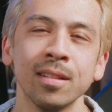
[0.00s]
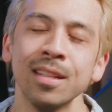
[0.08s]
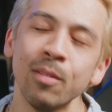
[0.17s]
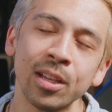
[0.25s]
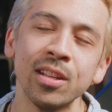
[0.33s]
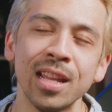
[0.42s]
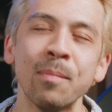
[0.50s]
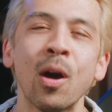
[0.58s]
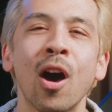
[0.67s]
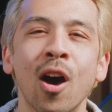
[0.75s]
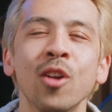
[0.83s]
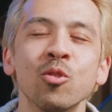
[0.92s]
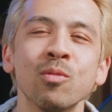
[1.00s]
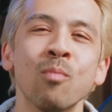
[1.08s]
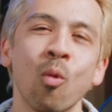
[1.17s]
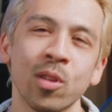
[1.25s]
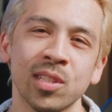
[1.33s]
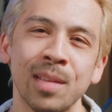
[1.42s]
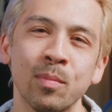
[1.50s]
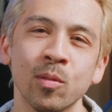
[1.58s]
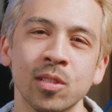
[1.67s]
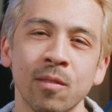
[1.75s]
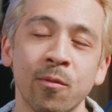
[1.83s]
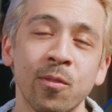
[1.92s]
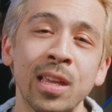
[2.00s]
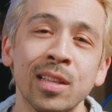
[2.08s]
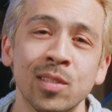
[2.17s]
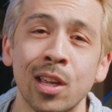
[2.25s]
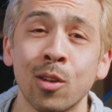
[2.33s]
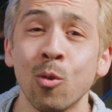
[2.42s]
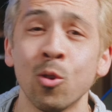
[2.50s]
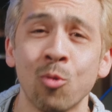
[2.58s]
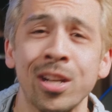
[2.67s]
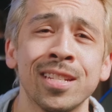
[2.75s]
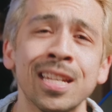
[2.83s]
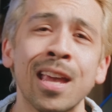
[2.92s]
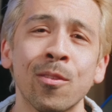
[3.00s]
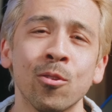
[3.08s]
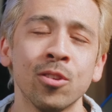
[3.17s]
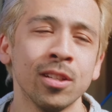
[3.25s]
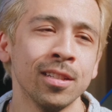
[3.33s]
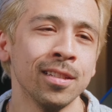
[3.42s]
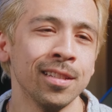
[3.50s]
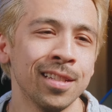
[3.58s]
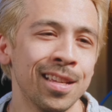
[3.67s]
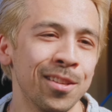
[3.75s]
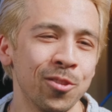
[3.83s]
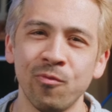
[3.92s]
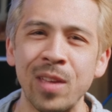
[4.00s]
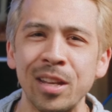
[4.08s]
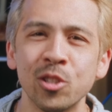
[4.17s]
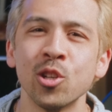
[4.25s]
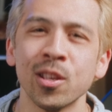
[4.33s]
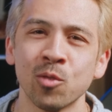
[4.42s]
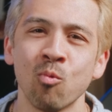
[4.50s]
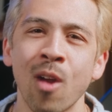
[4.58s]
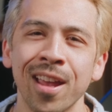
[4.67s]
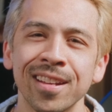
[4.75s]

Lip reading: Now I could name 100 more examples of things that go great together and fit just right.